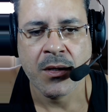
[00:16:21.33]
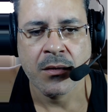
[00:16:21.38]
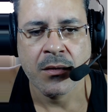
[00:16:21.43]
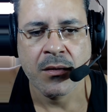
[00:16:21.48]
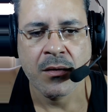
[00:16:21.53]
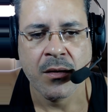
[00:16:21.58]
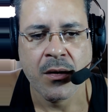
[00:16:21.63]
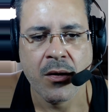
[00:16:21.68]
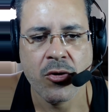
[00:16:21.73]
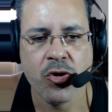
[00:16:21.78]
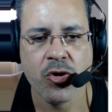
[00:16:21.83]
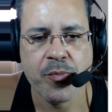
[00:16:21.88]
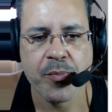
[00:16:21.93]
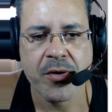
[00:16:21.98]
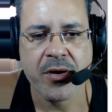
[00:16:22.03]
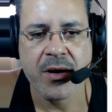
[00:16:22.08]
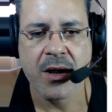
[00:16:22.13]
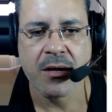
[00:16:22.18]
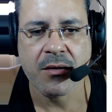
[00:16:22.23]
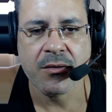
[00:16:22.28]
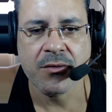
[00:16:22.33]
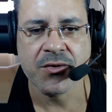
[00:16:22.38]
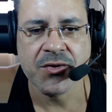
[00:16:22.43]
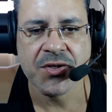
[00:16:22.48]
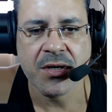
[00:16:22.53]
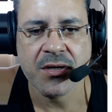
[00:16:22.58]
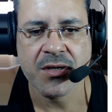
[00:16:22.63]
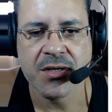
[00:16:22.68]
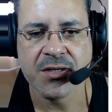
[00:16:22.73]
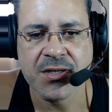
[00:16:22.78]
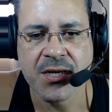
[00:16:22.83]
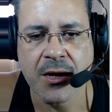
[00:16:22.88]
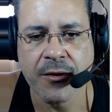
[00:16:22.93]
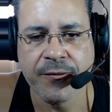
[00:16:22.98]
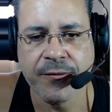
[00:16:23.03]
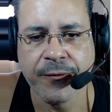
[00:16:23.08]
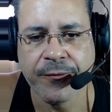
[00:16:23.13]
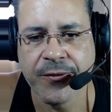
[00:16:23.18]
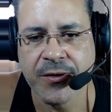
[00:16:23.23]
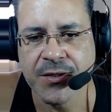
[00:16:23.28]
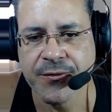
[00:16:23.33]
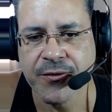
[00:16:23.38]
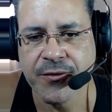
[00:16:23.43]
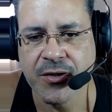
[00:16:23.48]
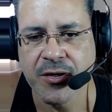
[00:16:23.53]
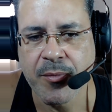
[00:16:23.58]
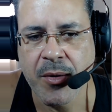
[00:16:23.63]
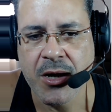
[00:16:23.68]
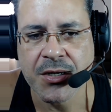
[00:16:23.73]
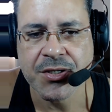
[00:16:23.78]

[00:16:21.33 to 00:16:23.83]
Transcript: Who pronounced herself fit for the match?